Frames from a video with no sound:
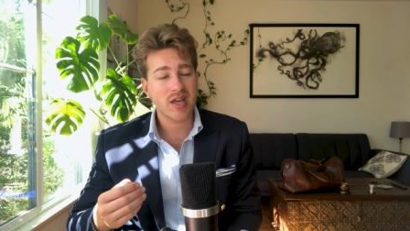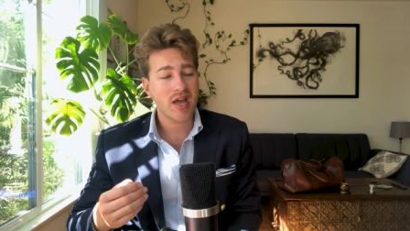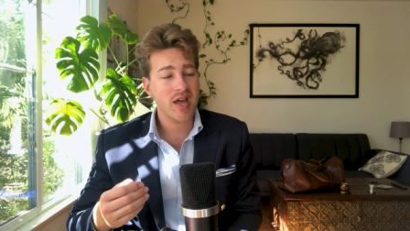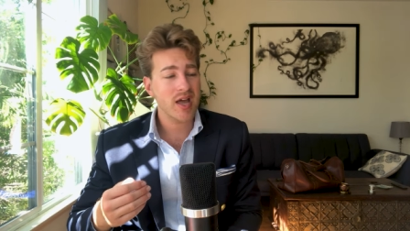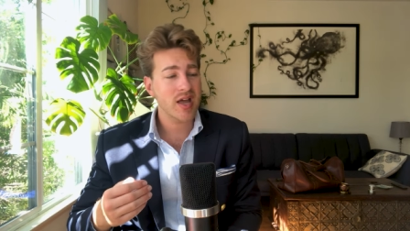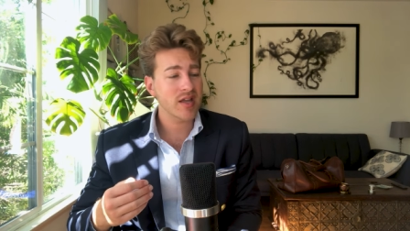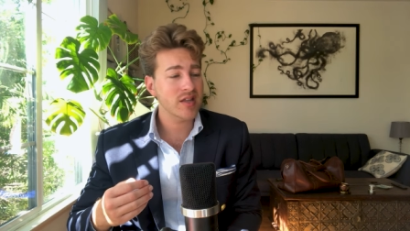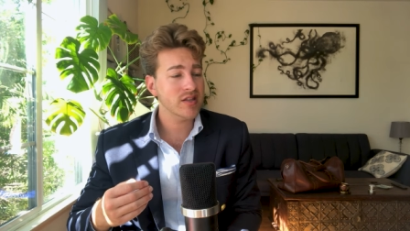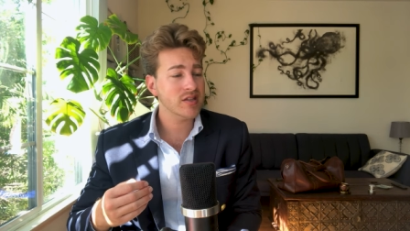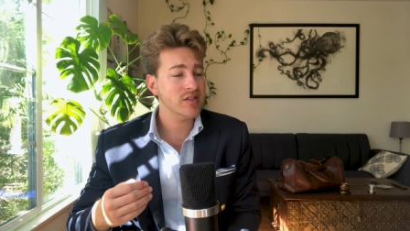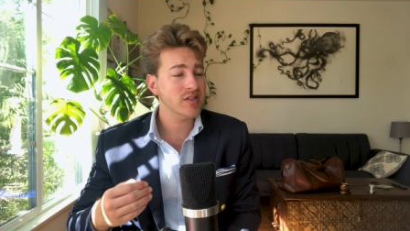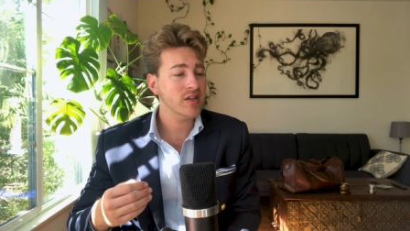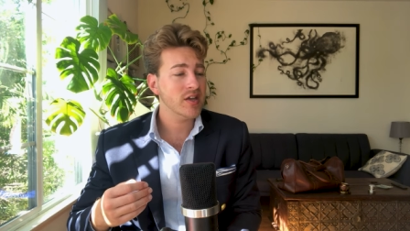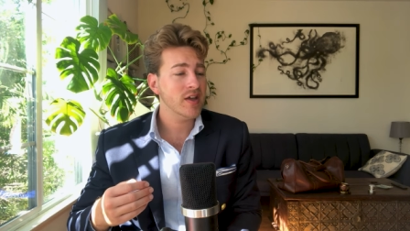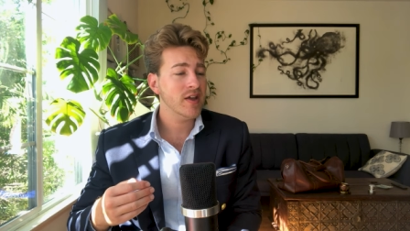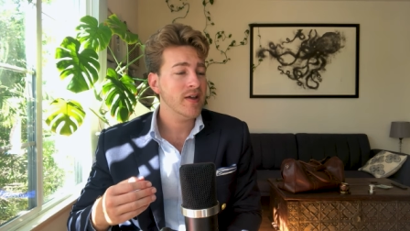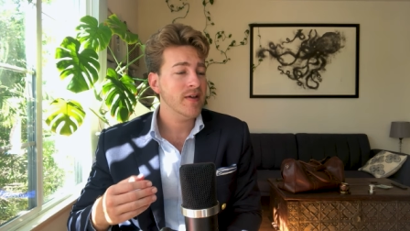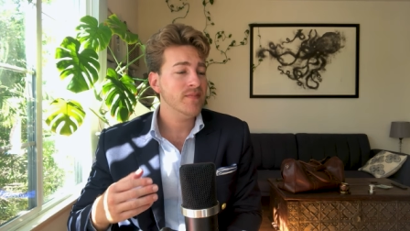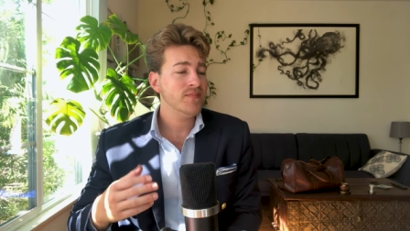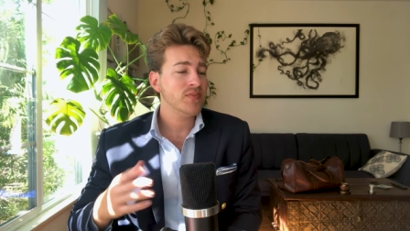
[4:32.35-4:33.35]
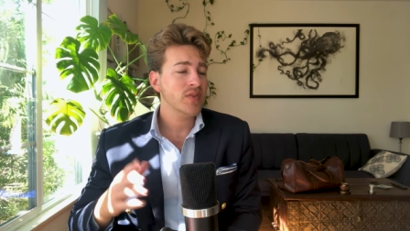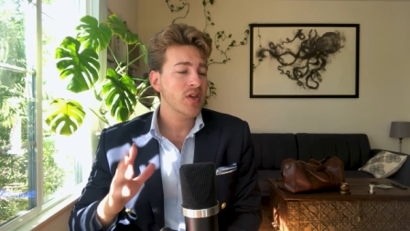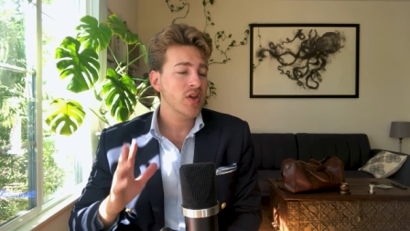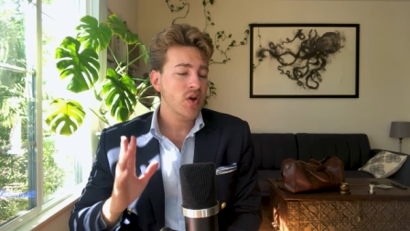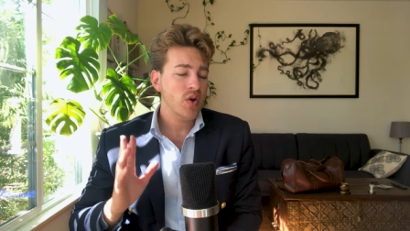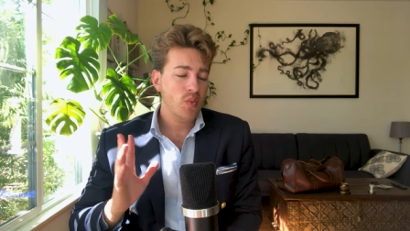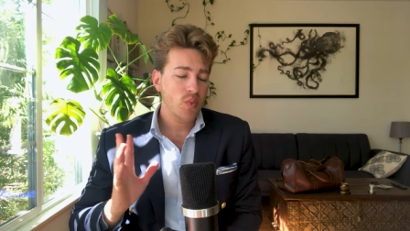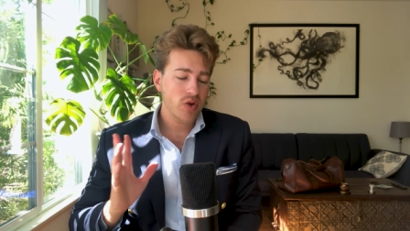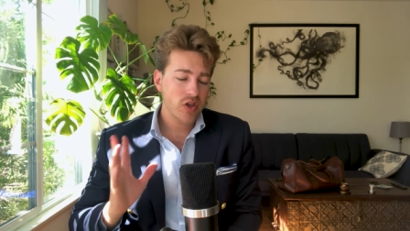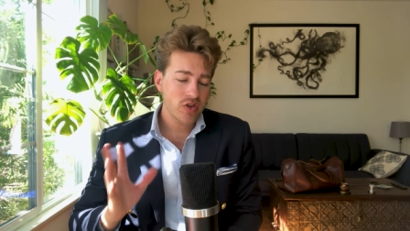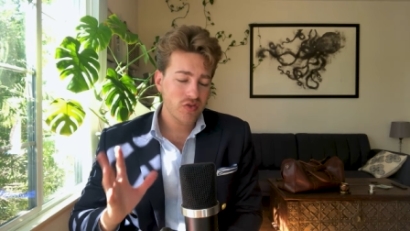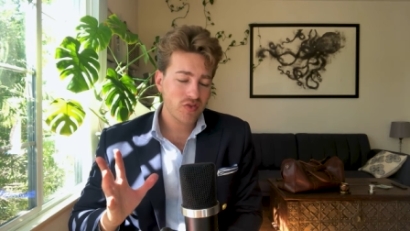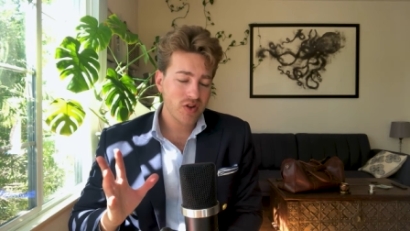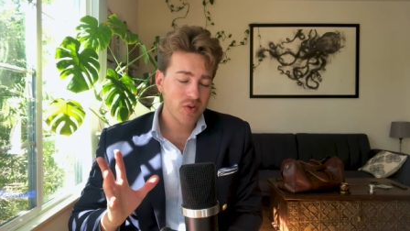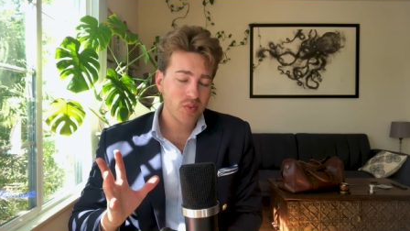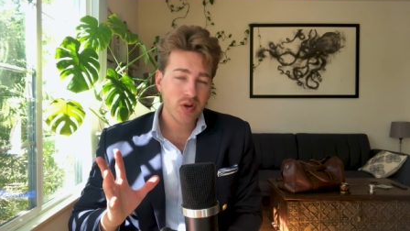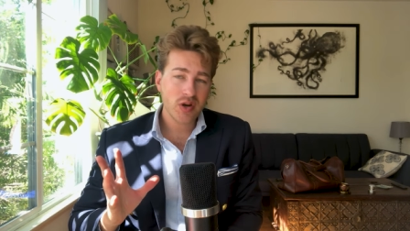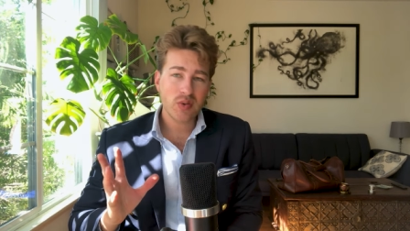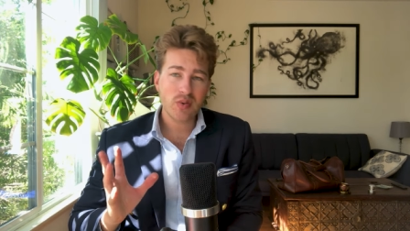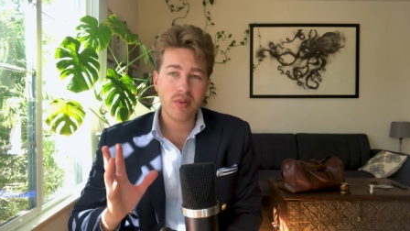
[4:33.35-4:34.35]
And what you really
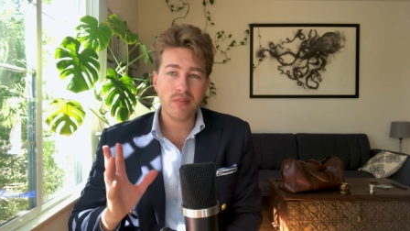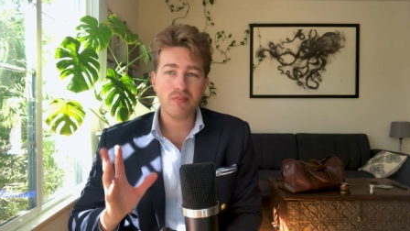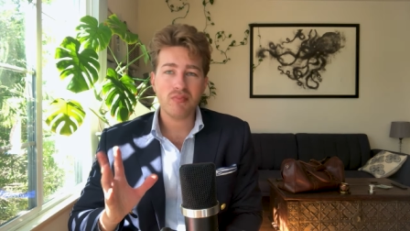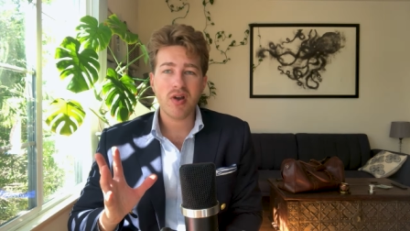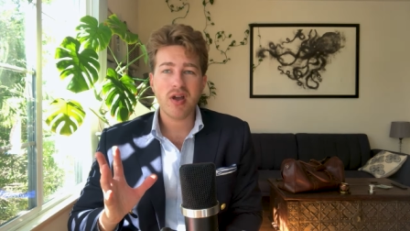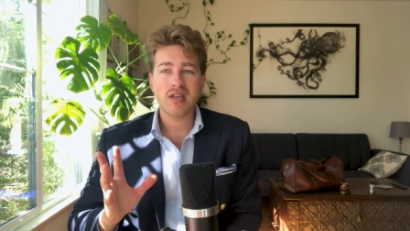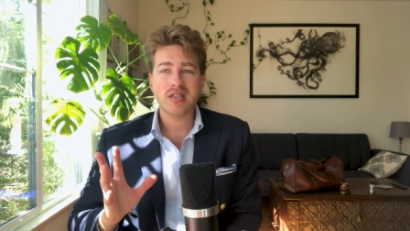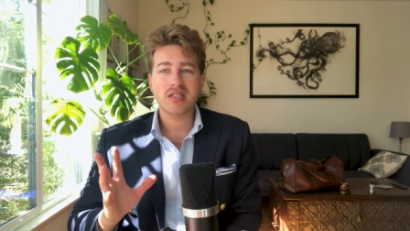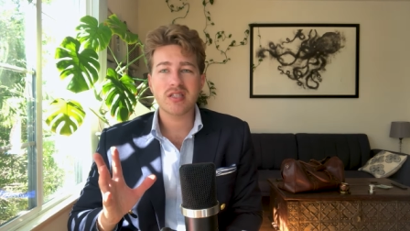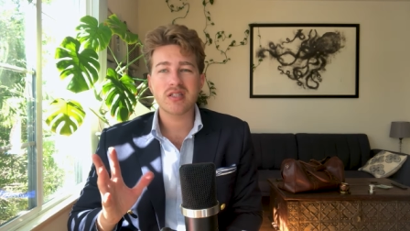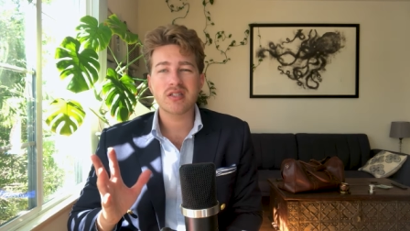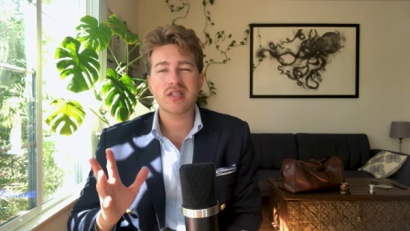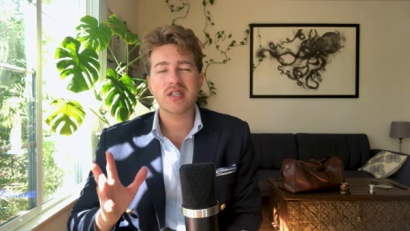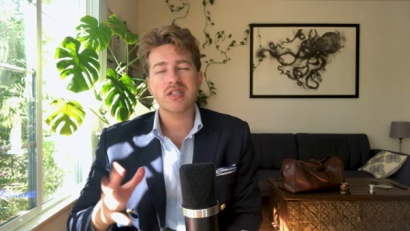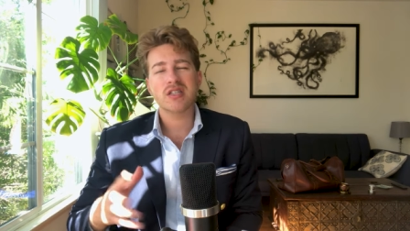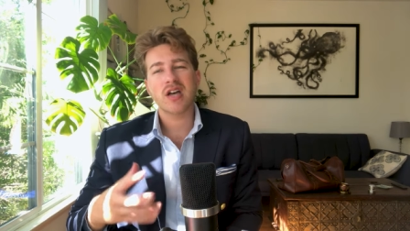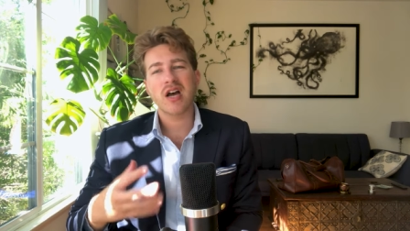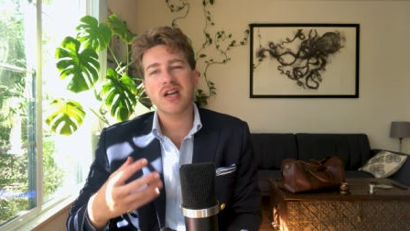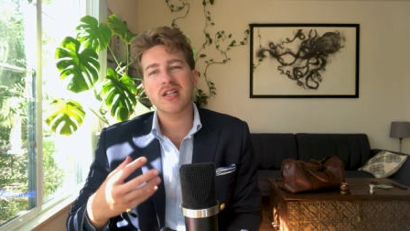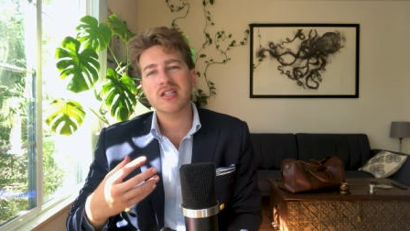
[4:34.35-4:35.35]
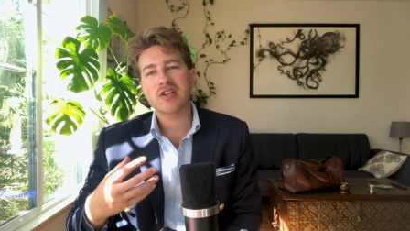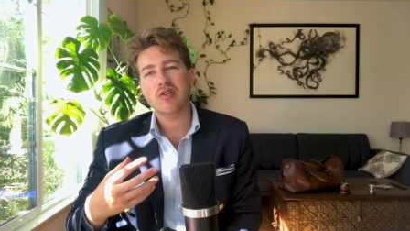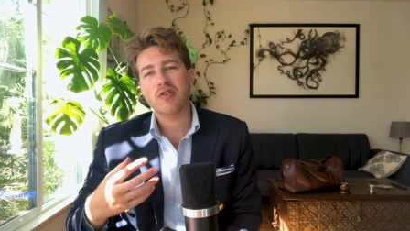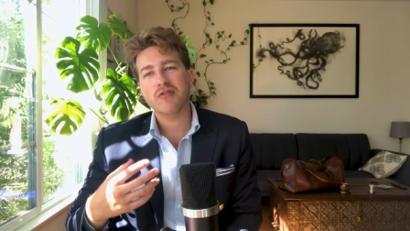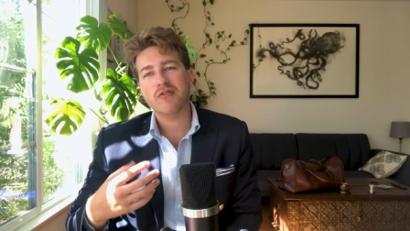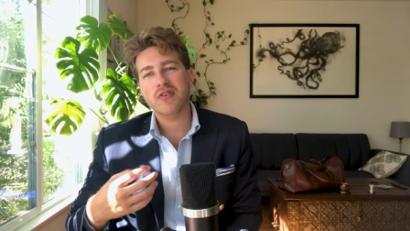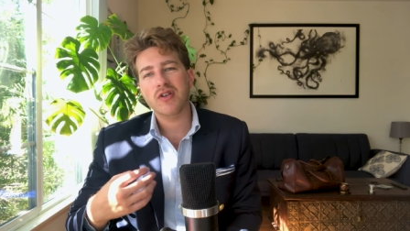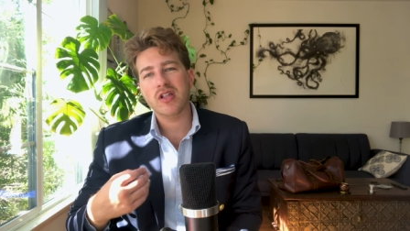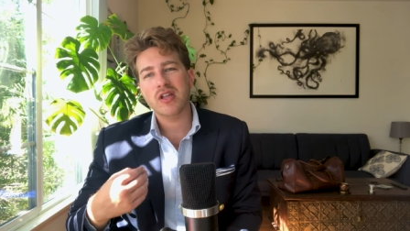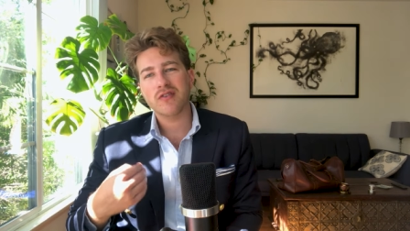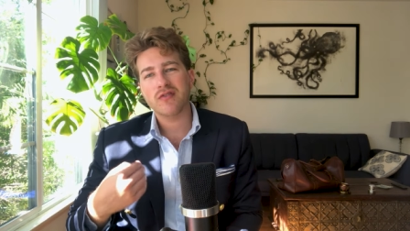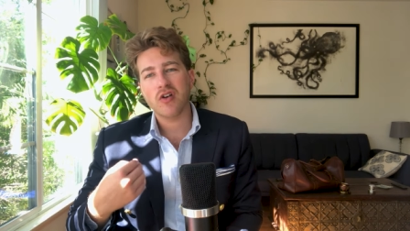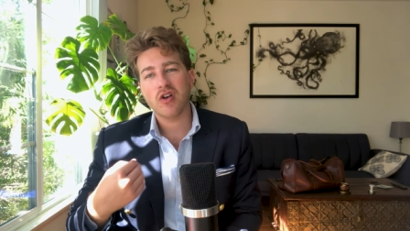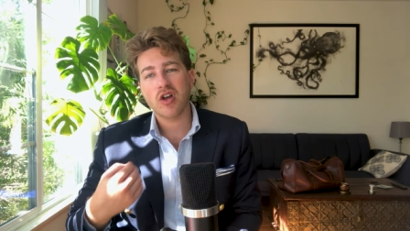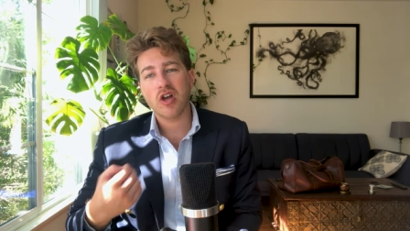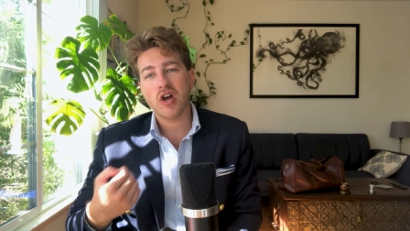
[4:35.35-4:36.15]
want to embrace is this idea of feeling very